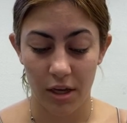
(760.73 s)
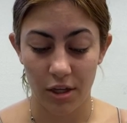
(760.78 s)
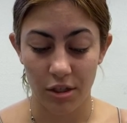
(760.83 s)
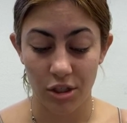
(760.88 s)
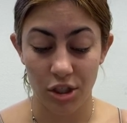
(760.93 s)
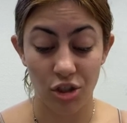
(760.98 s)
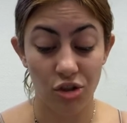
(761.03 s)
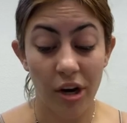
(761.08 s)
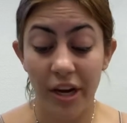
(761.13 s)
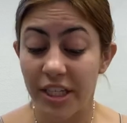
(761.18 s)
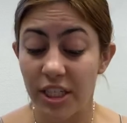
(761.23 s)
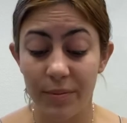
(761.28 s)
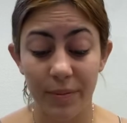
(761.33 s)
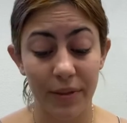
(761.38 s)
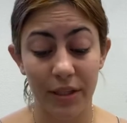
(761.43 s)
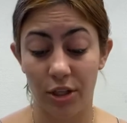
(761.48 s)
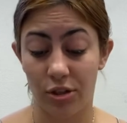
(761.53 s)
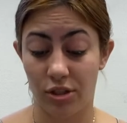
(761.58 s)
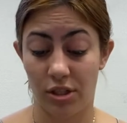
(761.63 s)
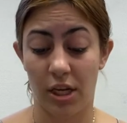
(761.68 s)
She tried to
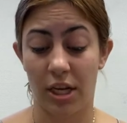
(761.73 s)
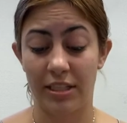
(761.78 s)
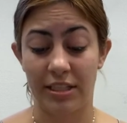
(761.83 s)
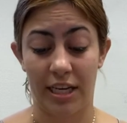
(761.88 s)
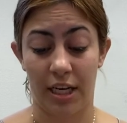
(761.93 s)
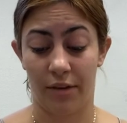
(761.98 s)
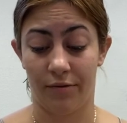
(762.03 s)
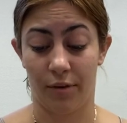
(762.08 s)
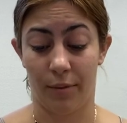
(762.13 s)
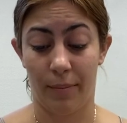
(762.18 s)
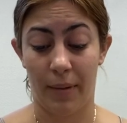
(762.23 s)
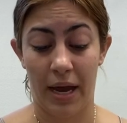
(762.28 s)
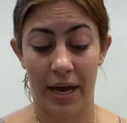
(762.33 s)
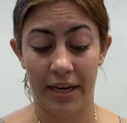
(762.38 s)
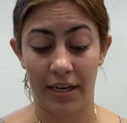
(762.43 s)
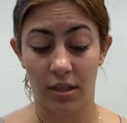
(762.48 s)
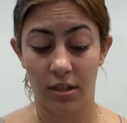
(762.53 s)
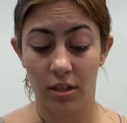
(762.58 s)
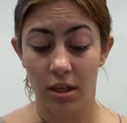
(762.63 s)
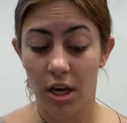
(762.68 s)
put those thoughts out of her
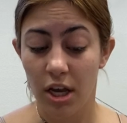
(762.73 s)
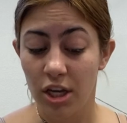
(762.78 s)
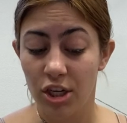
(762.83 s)
mind.